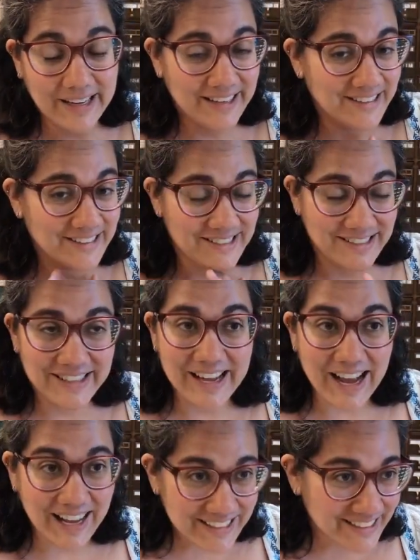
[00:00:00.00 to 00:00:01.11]
It is
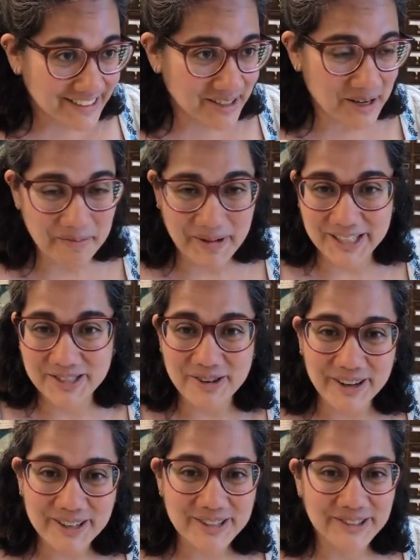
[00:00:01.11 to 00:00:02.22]
not my
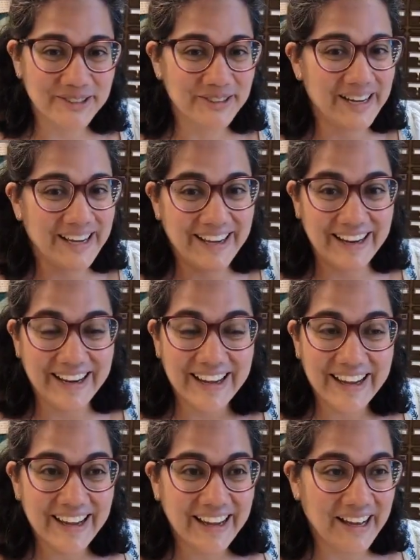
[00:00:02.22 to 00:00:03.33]
strong suit. I
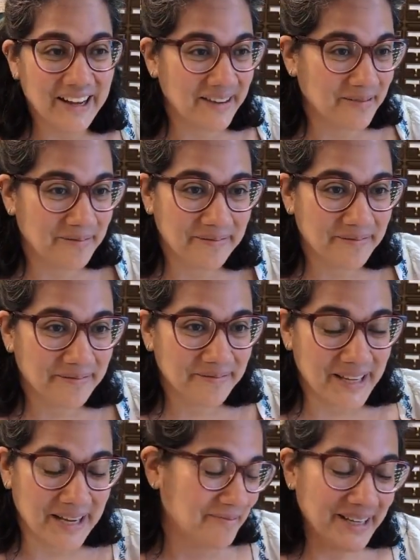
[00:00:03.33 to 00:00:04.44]

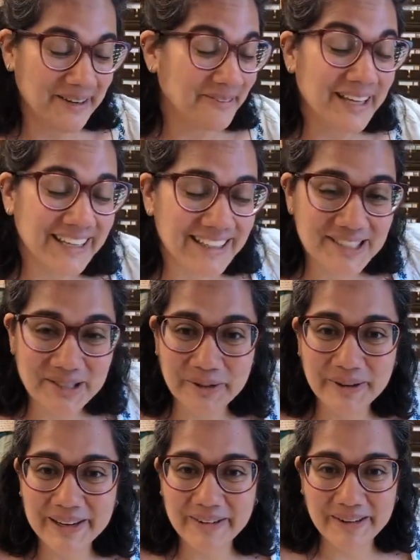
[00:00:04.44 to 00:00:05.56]
don't like it,
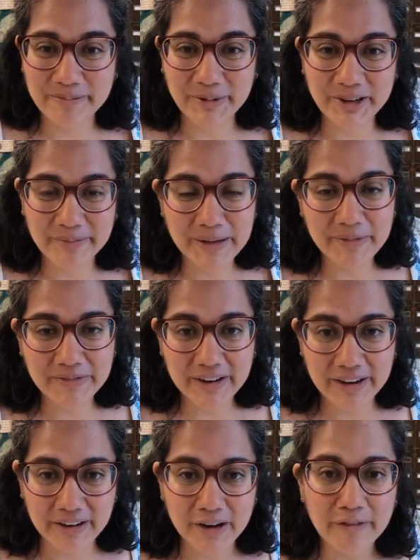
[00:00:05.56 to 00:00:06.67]
so it would have made me
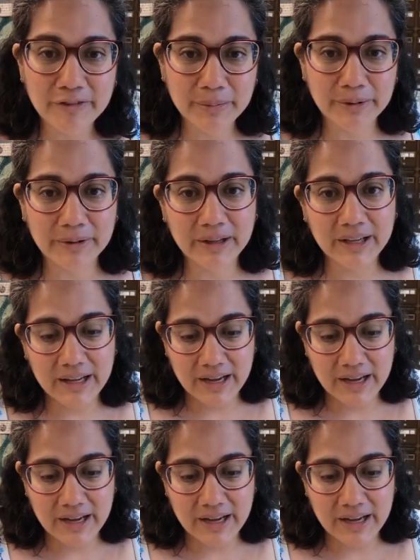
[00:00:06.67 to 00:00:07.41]
very uncomfortable.